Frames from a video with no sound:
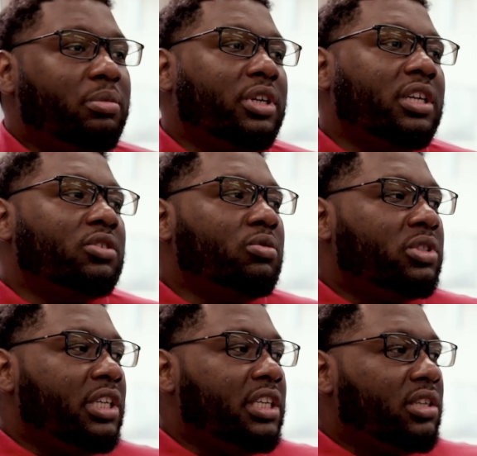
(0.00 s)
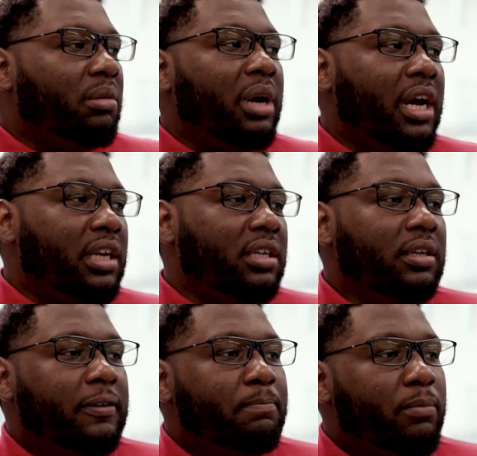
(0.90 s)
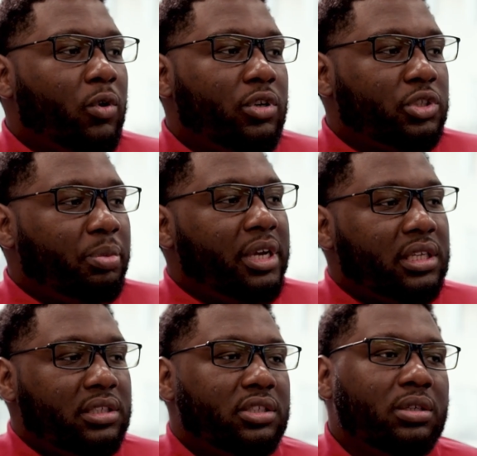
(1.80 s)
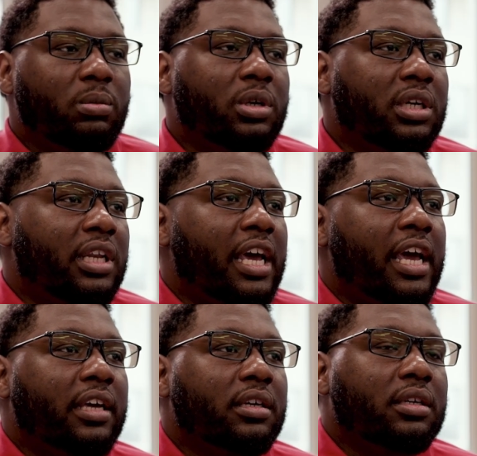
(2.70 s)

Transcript: because you see somebody or you're speaking to someone that